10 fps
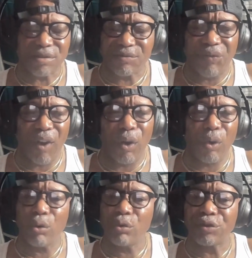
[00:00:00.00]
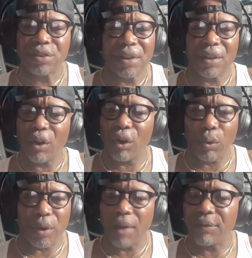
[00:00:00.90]
phones,
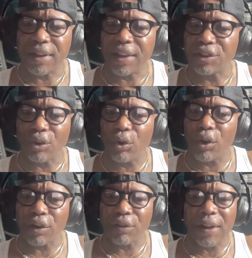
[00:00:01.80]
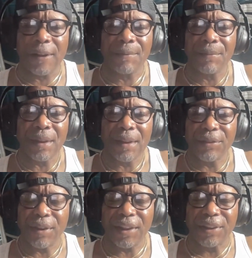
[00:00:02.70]
or whatever to get your order in
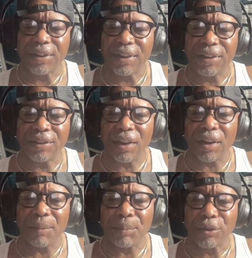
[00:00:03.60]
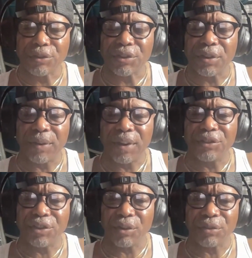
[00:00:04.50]
to get these purchase of
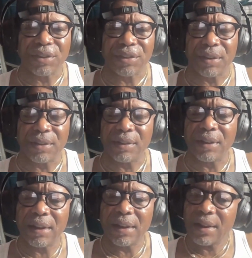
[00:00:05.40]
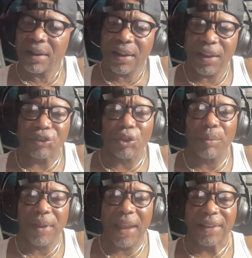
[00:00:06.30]
these jerseys, and it's going
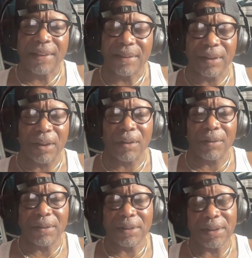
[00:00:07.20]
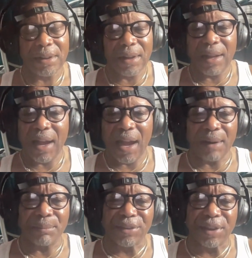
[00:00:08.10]
to be hectic.
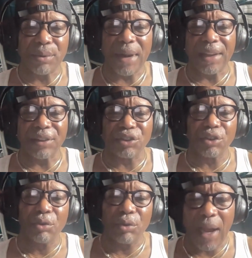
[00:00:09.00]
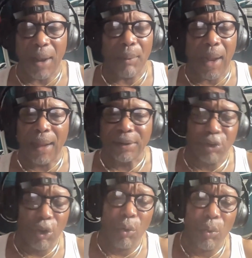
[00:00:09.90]
I'm gonna see what I can do. I
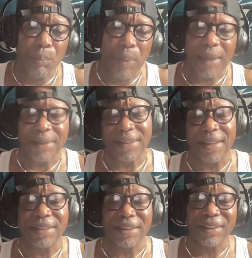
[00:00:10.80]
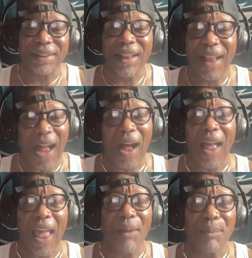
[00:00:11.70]
know by the season I'll
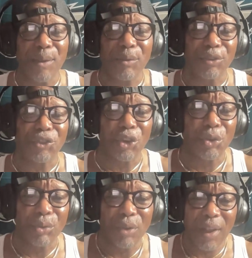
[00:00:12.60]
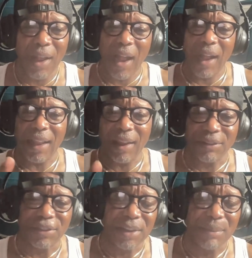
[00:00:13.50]
have me two. I
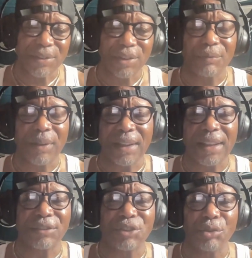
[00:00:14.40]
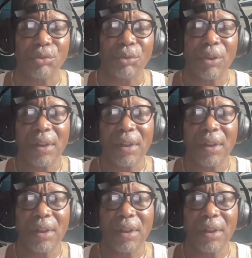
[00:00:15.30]
guarantee myself I can get two.